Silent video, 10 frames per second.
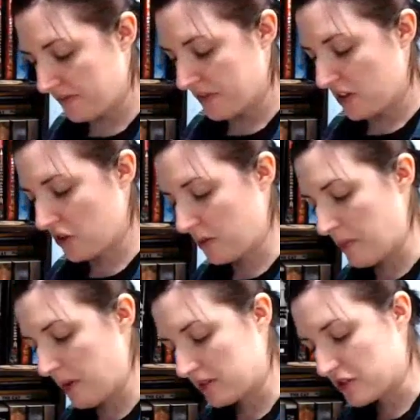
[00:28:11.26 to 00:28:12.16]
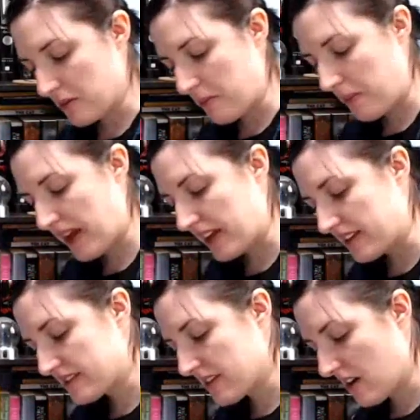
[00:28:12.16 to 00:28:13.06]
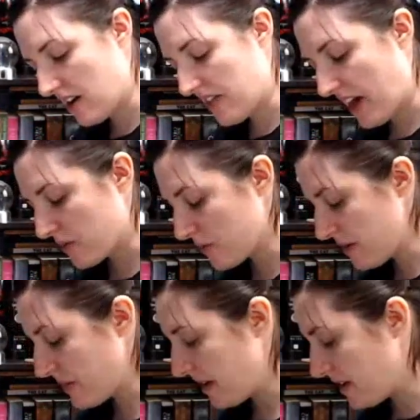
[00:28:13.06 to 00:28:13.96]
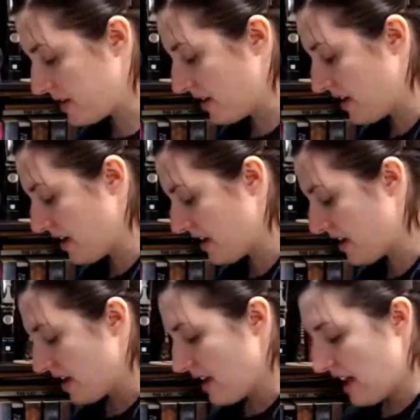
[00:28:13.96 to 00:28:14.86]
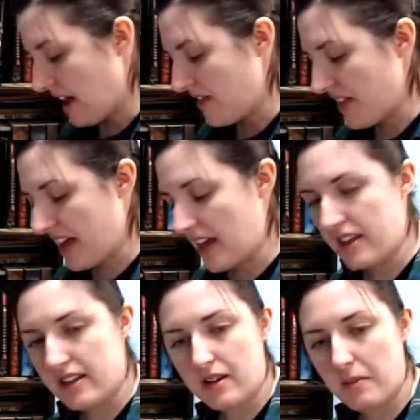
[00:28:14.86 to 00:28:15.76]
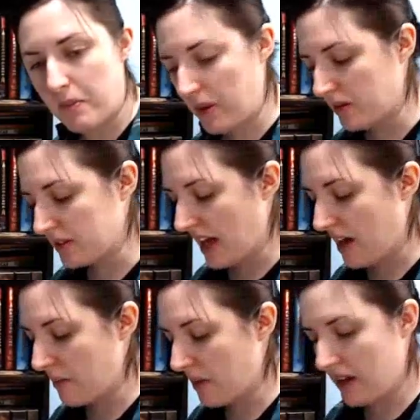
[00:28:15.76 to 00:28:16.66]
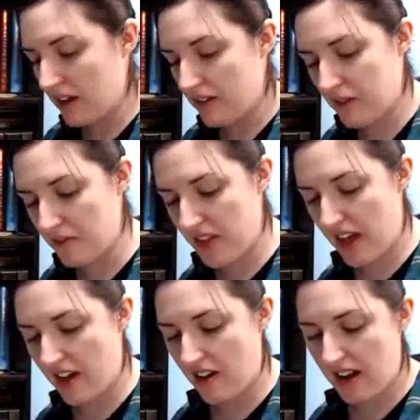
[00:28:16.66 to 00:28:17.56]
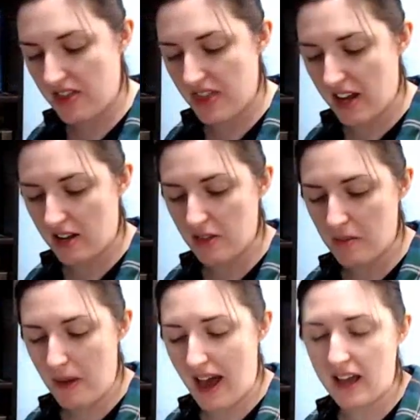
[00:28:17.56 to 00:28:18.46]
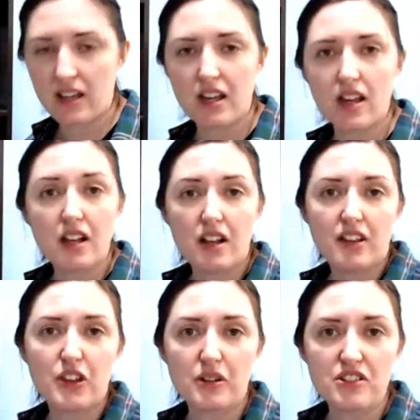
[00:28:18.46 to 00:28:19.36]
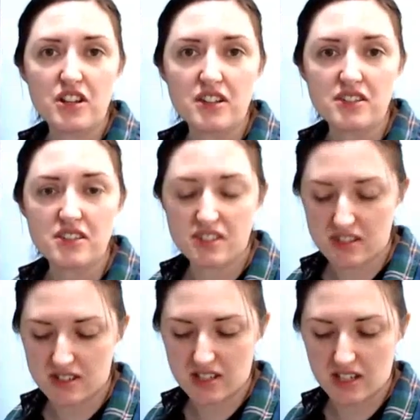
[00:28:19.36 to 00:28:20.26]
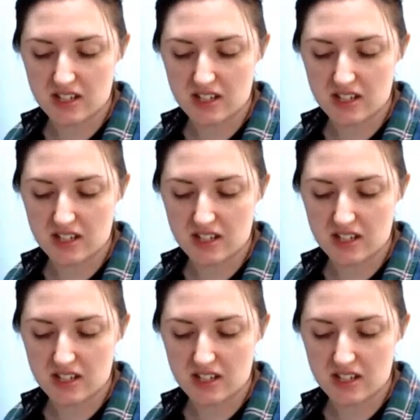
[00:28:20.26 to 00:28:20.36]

you could build your base on that ribbon and then build up from there. And then on the back, you could just